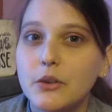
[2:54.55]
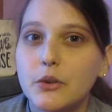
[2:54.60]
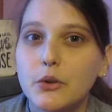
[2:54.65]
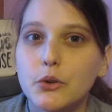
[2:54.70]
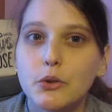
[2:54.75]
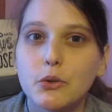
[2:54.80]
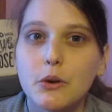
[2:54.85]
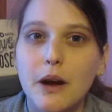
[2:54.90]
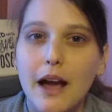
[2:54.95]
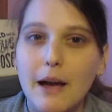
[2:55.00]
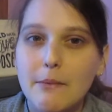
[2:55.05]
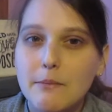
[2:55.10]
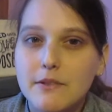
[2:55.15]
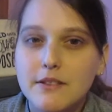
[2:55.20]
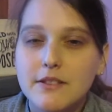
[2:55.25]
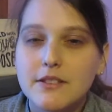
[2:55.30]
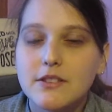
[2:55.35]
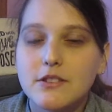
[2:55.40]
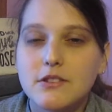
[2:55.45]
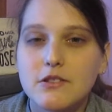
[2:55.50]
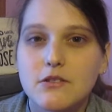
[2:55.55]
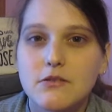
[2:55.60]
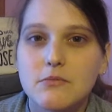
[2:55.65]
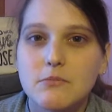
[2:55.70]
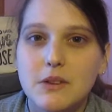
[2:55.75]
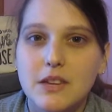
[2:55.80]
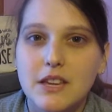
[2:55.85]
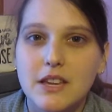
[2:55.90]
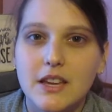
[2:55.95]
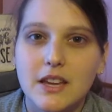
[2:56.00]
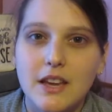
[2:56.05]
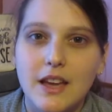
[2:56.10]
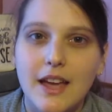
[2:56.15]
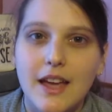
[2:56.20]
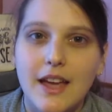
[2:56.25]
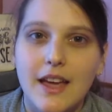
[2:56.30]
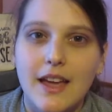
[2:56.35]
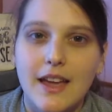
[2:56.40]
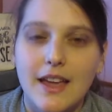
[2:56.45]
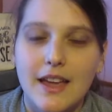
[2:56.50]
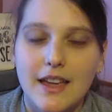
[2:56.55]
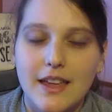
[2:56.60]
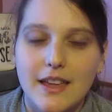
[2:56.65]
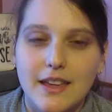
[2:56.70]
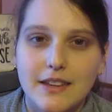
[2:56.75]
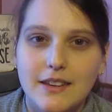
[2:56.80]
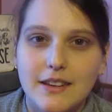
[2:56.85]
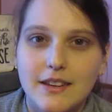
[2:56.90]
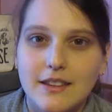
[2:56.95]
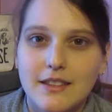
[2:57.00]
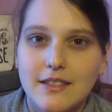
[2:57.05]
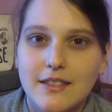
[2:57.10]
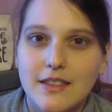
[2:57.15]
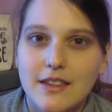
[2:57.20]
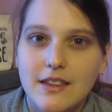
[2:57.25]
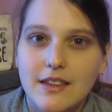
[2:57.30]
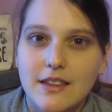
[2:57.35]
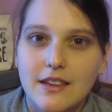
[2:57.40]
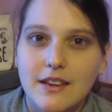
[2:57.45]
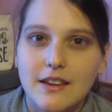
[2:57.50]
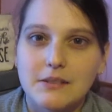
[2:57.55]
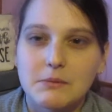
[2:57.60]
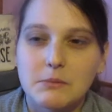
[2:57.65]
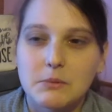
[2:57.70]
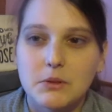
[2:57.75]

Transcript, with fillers: who happens to be in the